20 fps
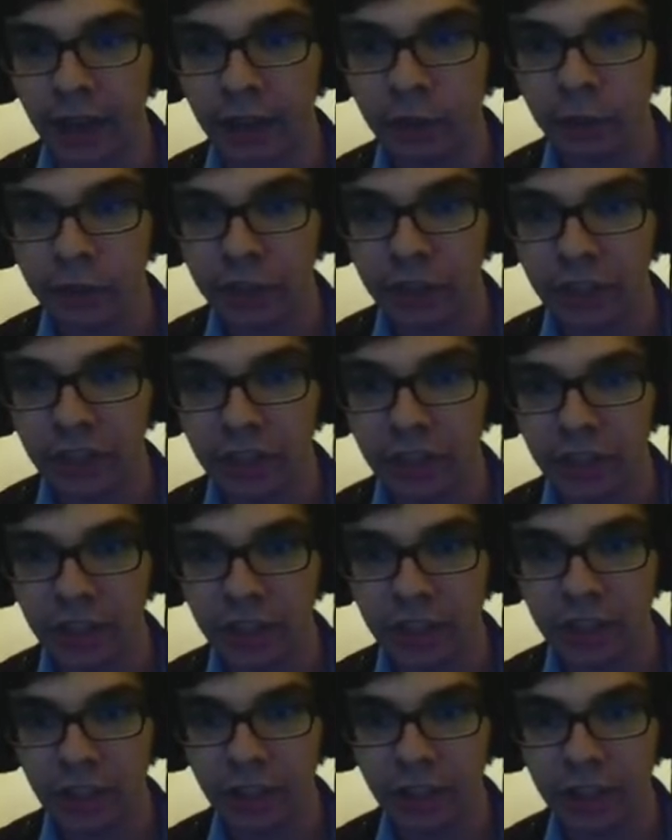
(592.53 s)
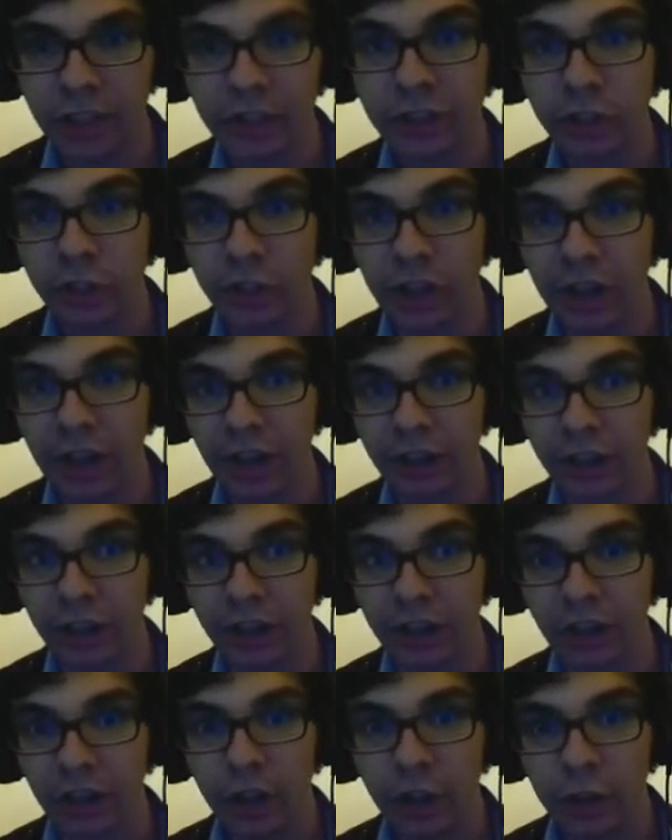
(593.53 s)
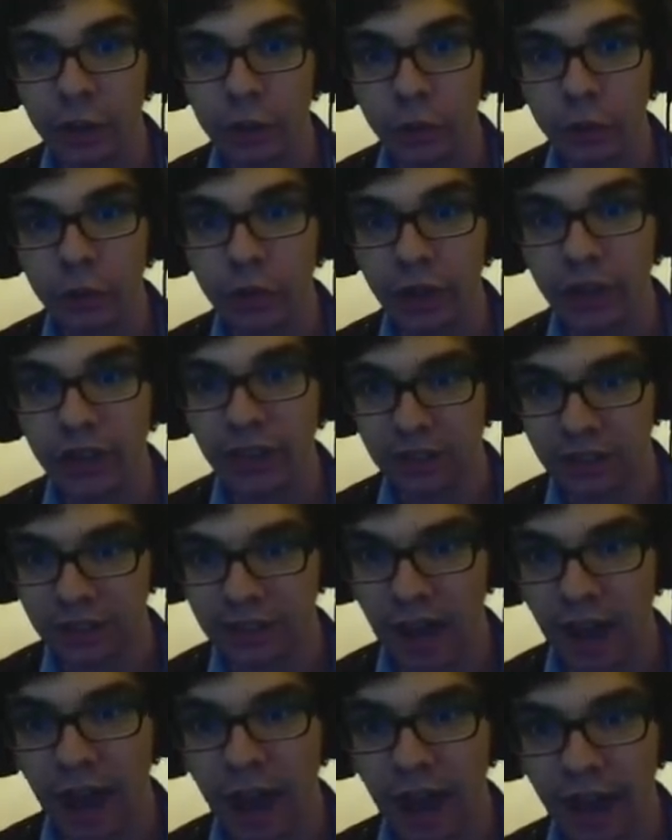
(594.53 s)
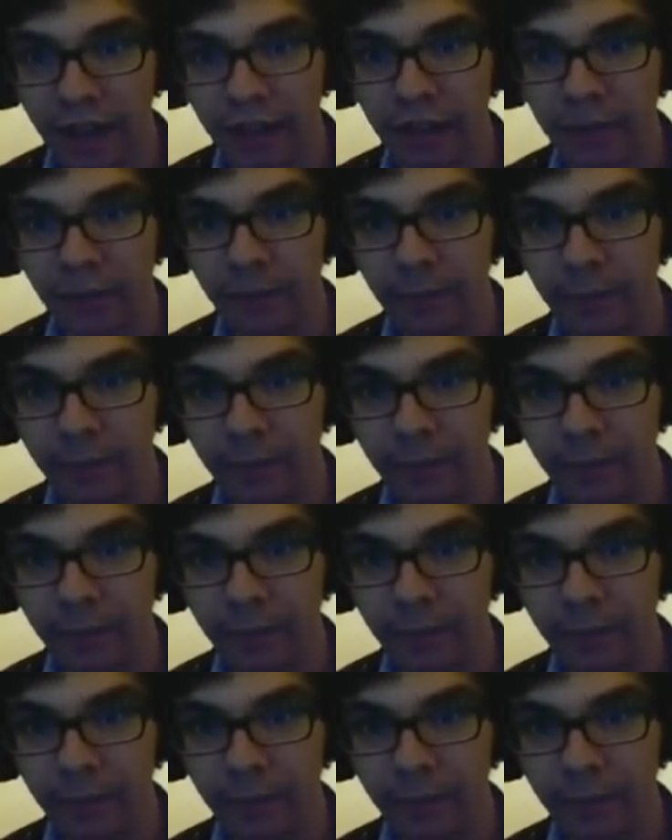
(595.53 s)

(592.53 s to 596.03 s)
All you're seeing here is connected through the inside.